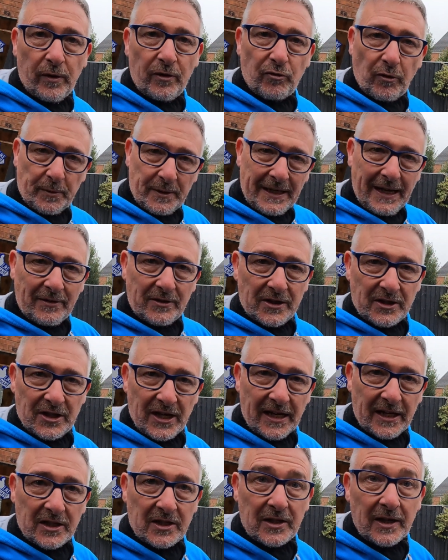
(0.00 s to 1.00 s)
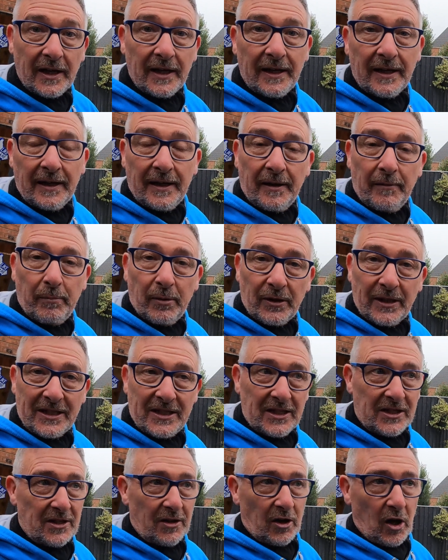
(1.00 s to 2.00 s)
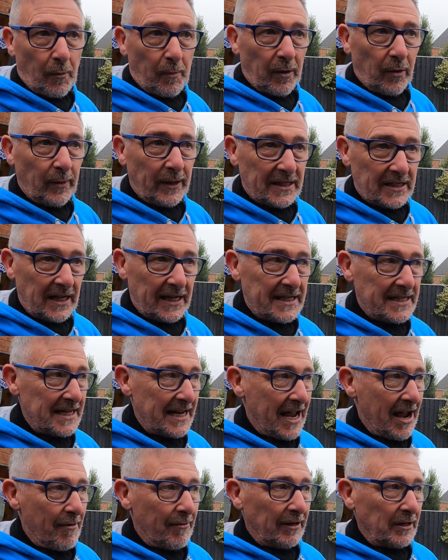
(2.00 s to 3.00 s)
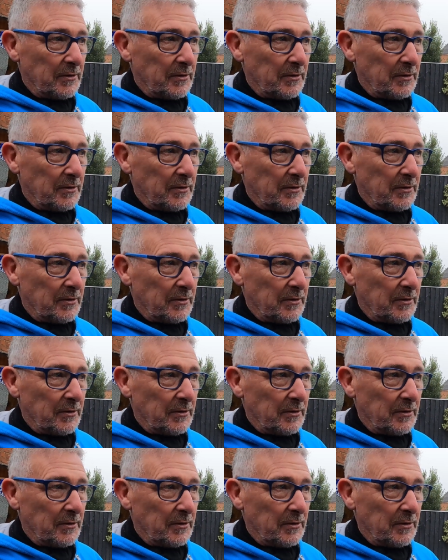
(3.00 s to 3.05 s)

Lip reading: We dropped it down to 6, but this is a couple of weeks later now,